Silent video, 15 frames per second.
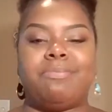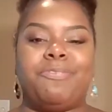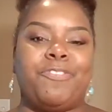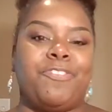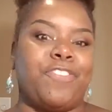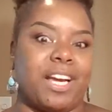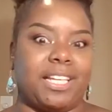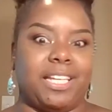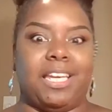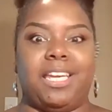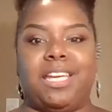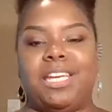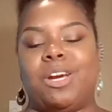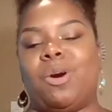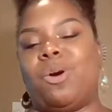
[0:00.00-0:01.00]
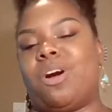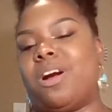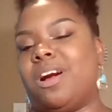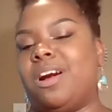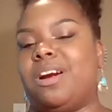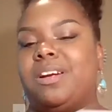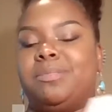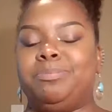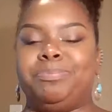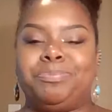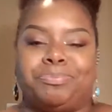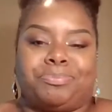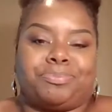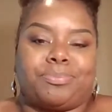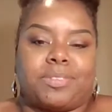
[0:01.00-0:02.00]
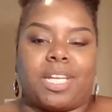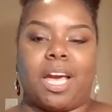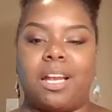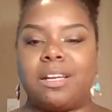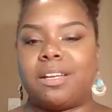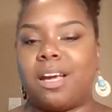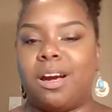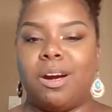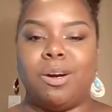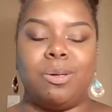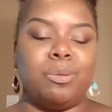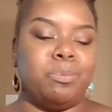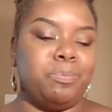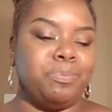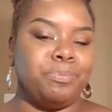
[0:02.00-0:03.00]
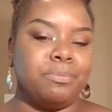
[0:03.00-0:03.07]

funny or I don't know.